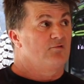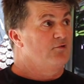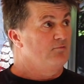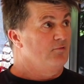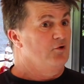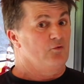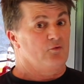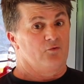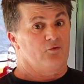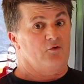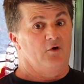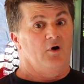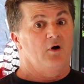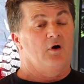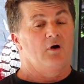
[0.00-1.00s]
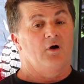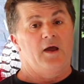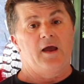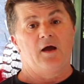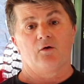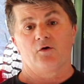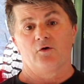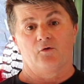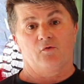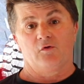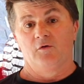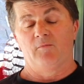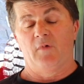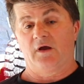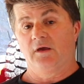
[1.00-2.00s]
the reasons to, how can I
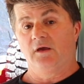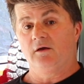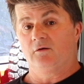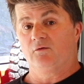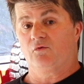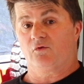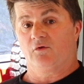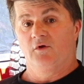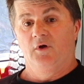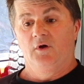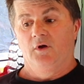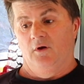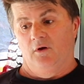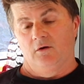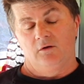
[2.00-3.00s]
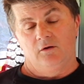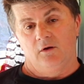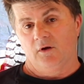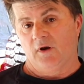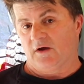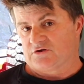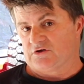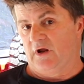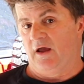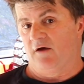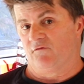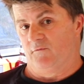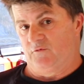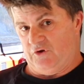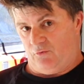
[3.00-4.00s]
sleep my kids, you can actually
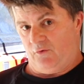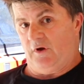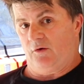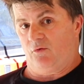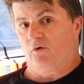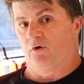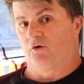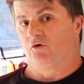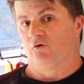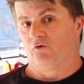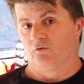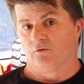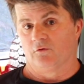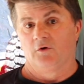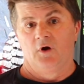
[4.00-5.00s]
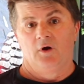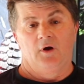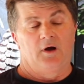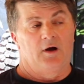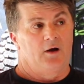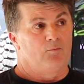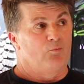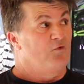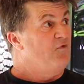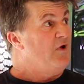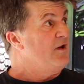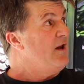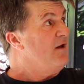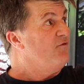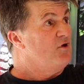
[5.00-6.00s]
have them just outside your door
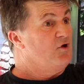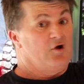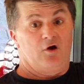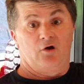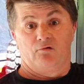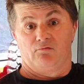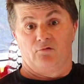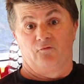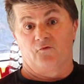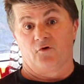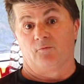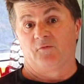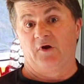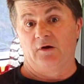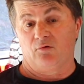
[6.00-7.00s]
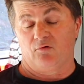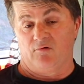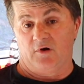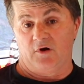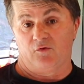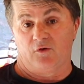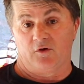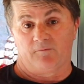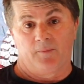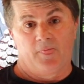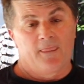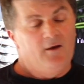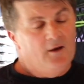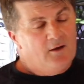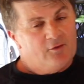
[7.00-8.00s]
without having to go to rooftop tents or anything.
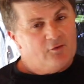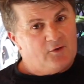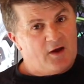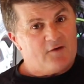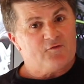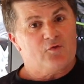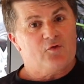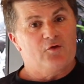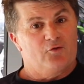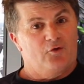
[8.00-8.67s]
The other thing